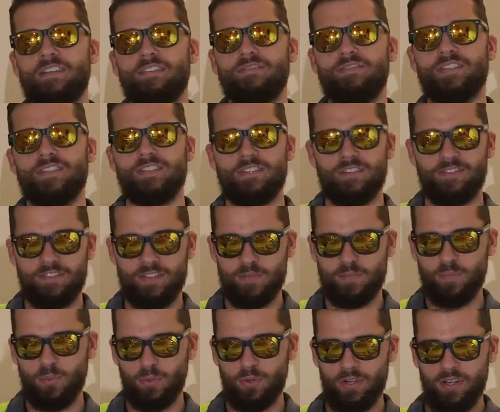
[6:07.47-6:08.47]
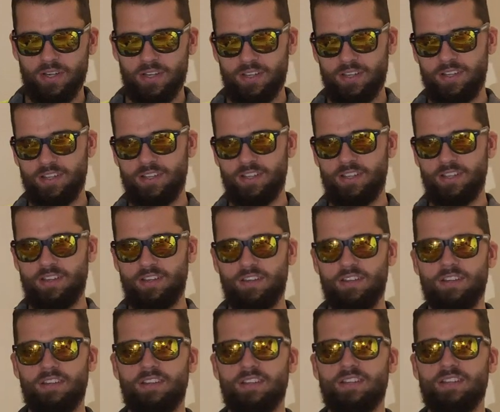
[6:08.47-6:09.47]
feature of this board
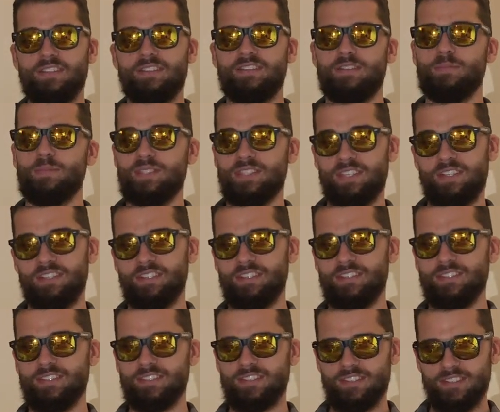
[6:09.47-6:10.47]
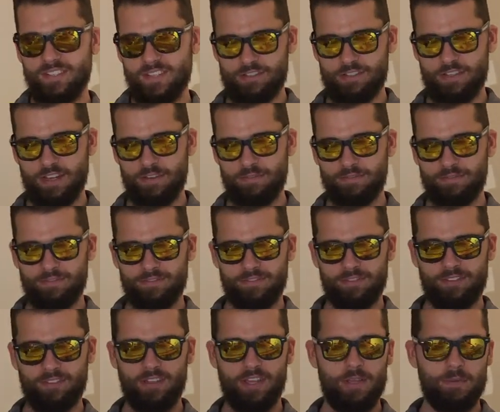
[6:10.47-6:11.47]
is the materials. Jeff
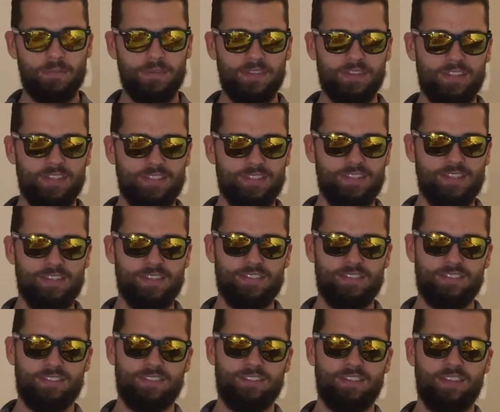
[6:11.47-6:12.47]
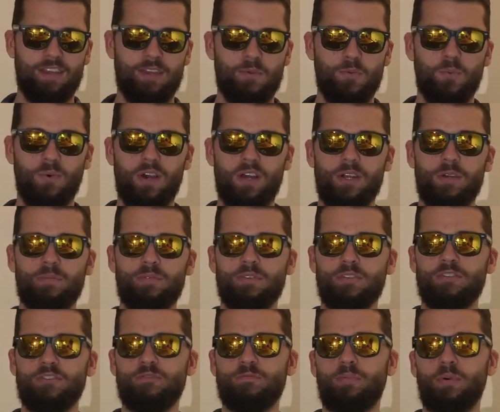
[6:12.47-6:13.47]
claimed that this is a
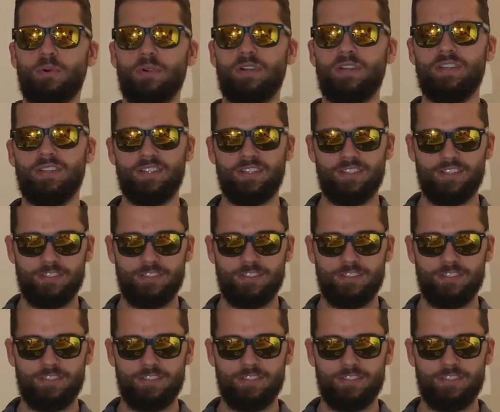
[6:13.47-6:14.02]
waterproof board,